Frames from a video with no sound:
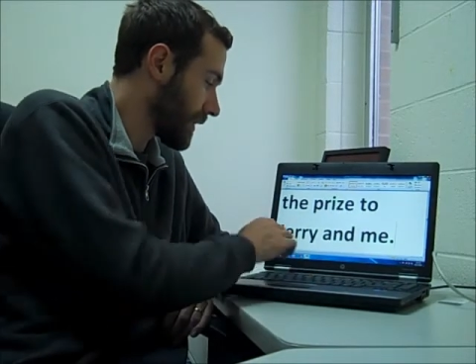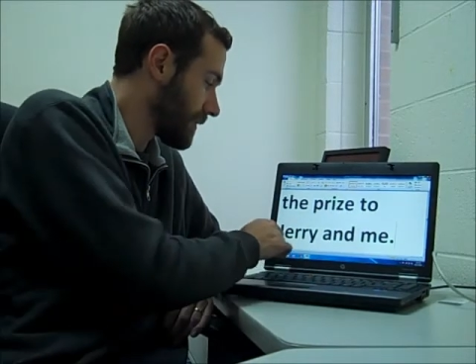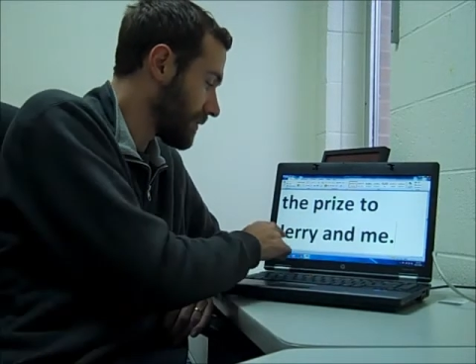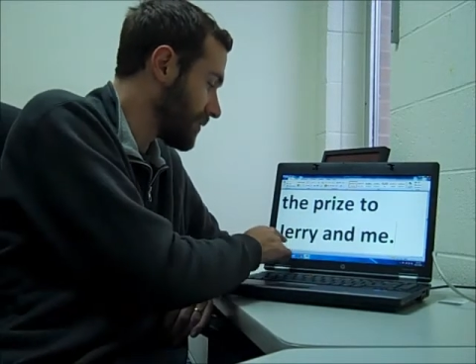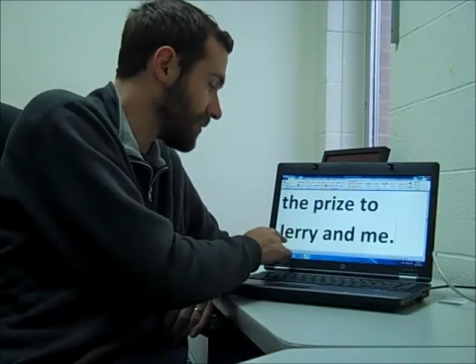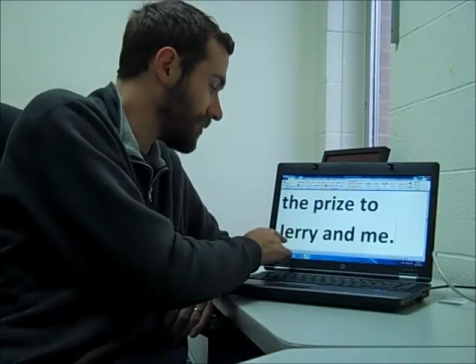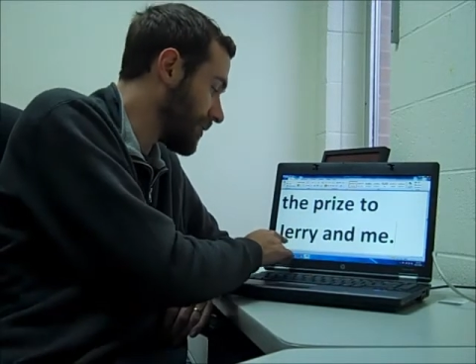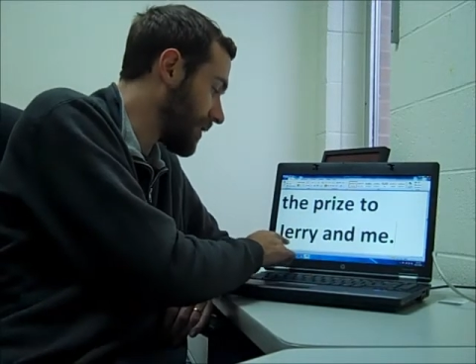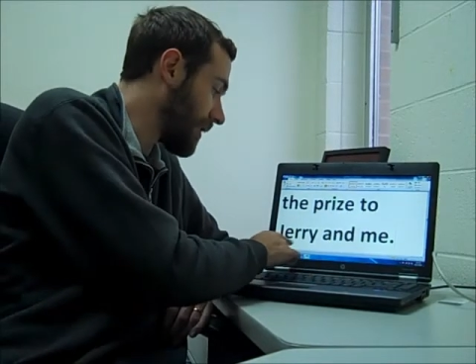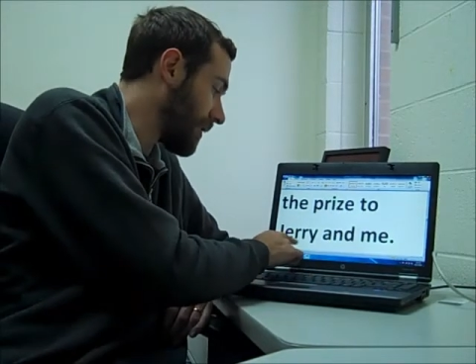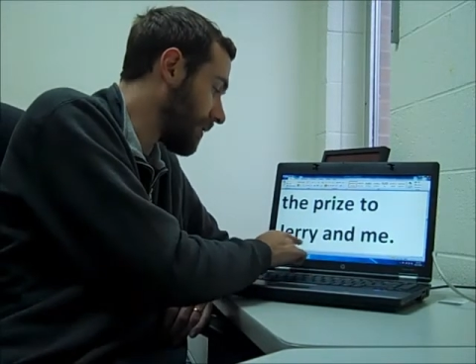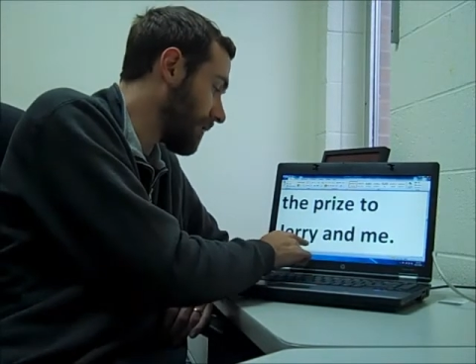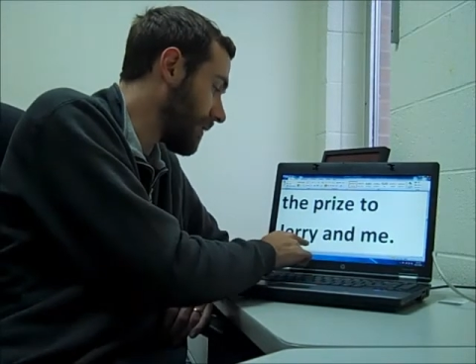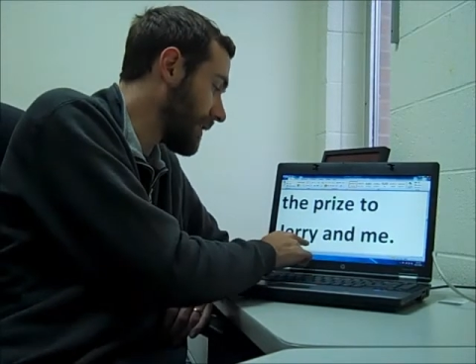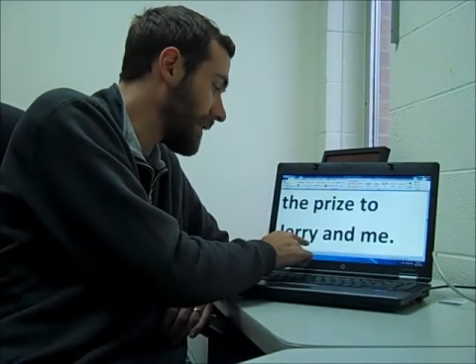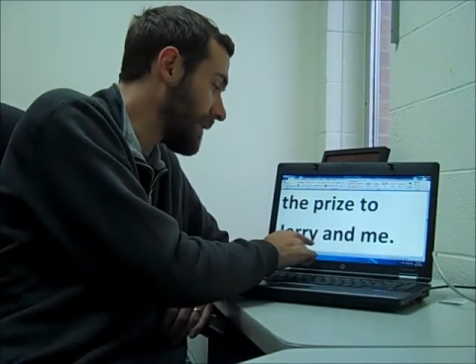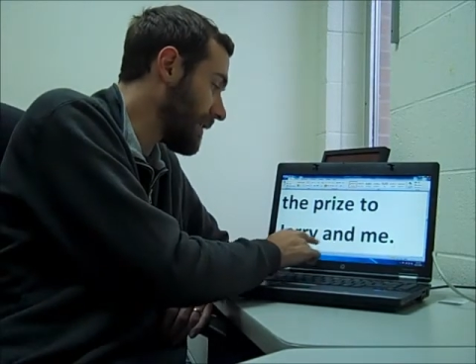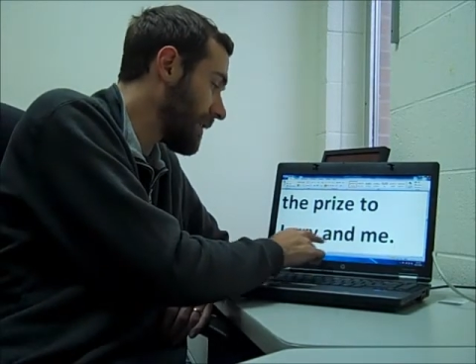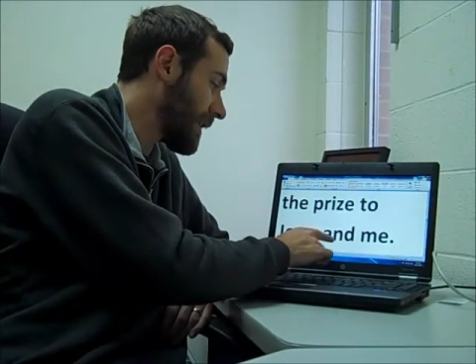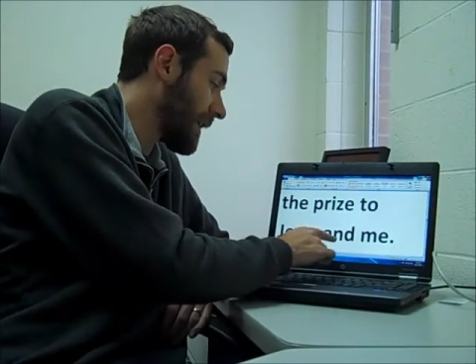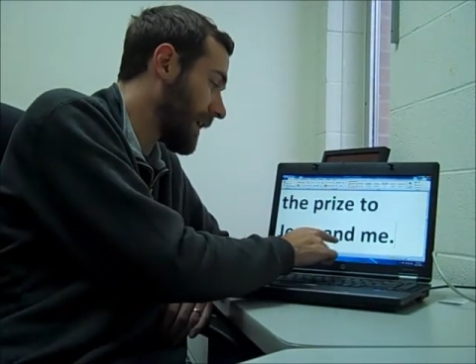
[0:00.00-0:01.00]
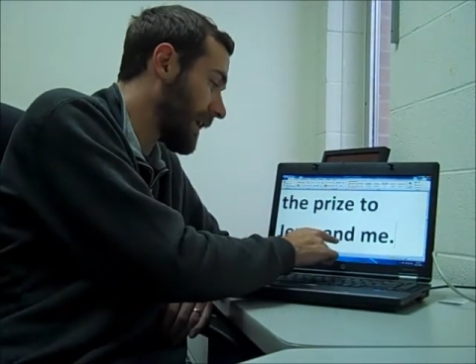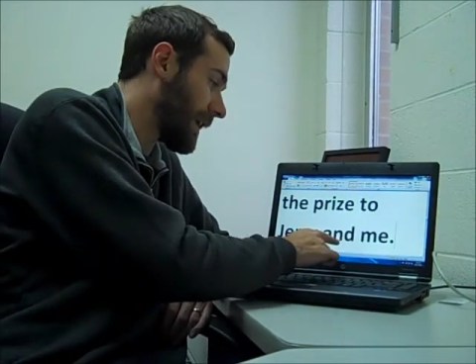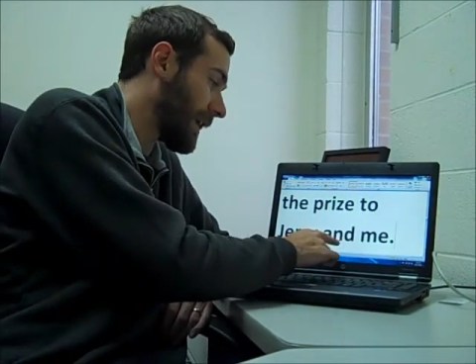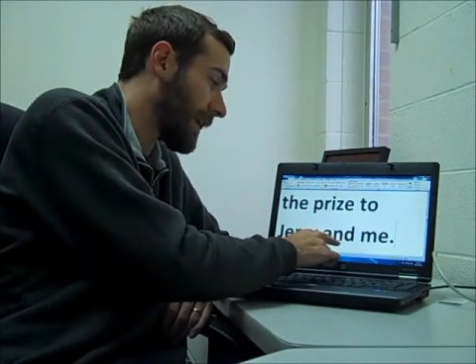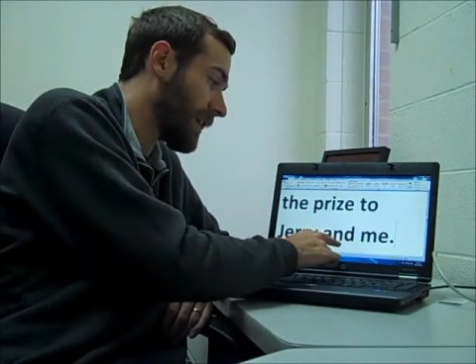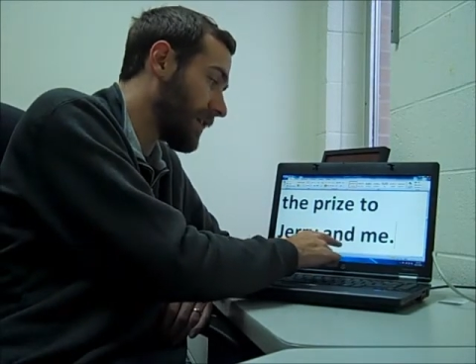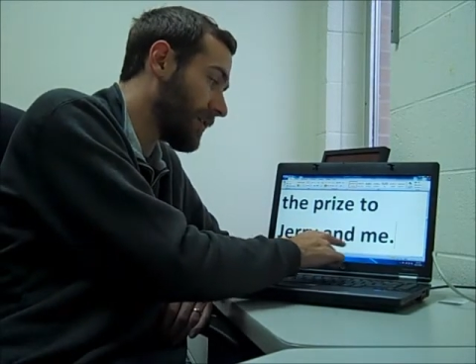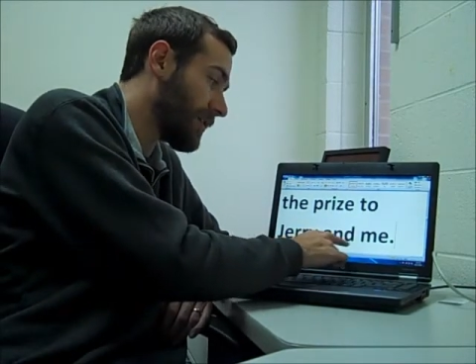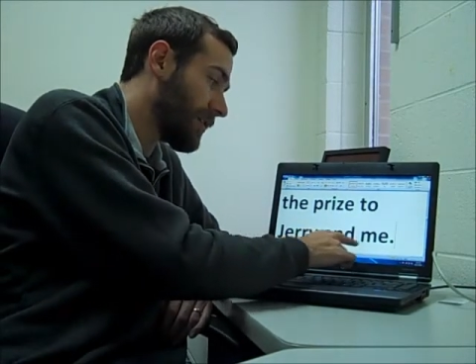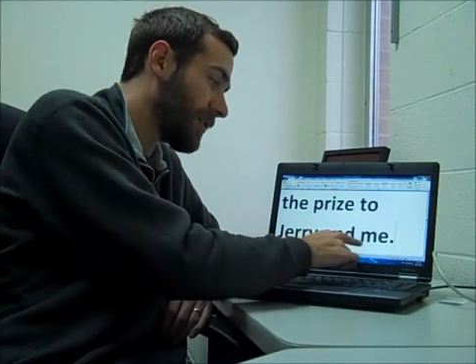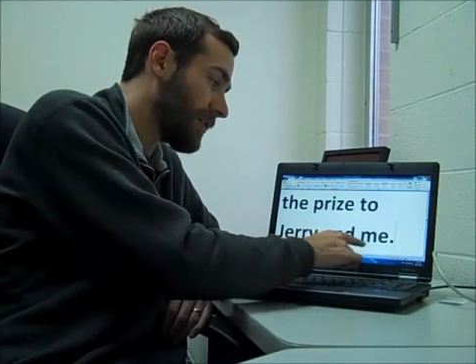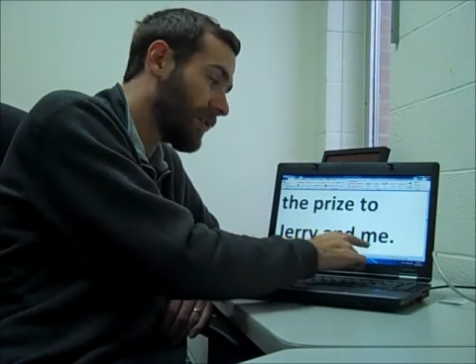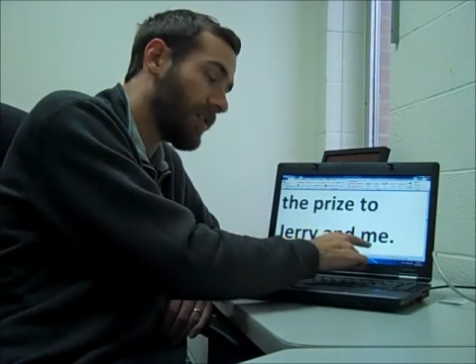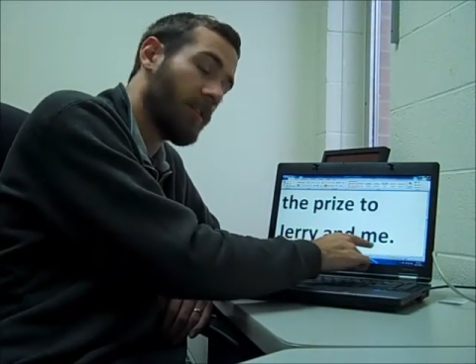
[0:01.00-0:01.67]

Jerry and,